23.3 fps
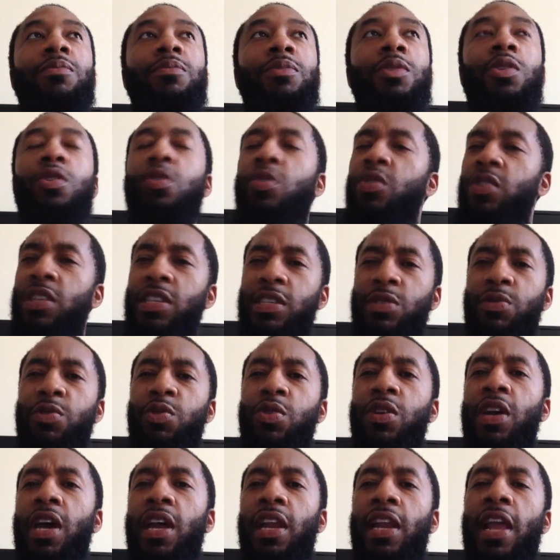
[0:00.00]
You know, that's what
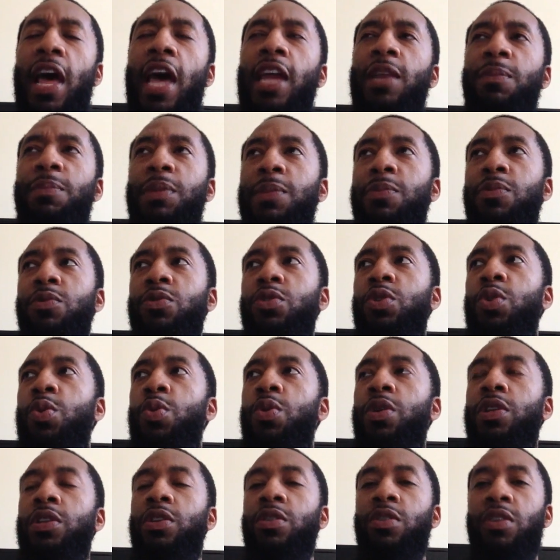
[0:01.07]
you got a lot of people
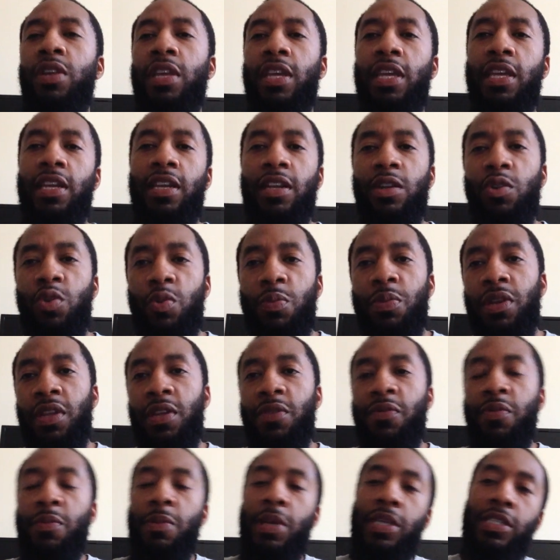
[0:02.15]
doing. You know, they get a little bit of
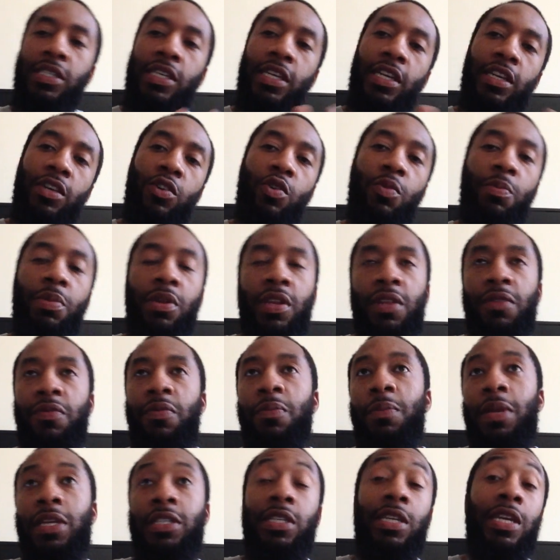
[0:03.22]
information here, a little bit of
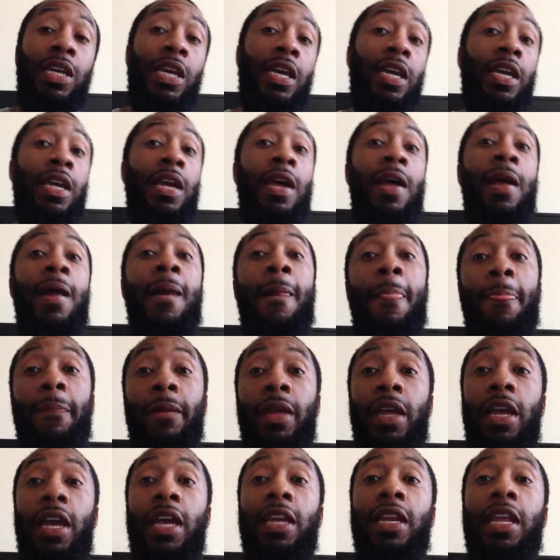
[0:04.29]
information here,
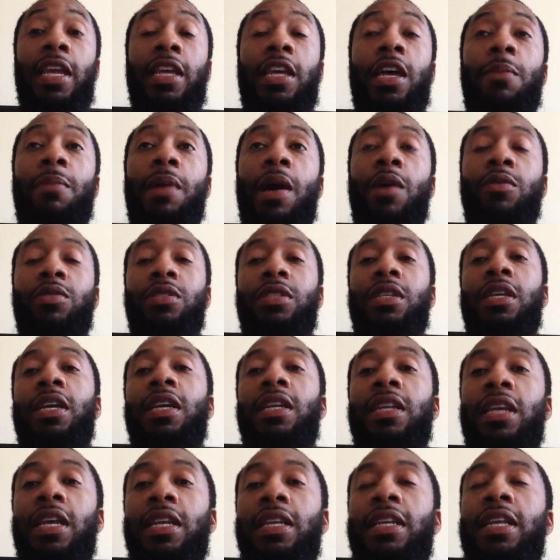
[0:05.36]
and they come out
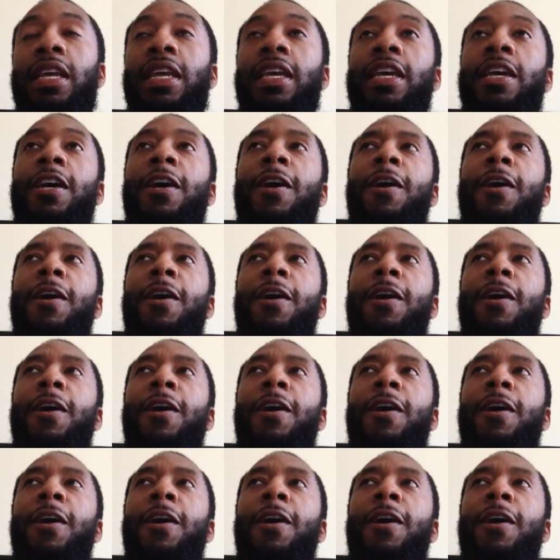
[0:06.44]
saying that they,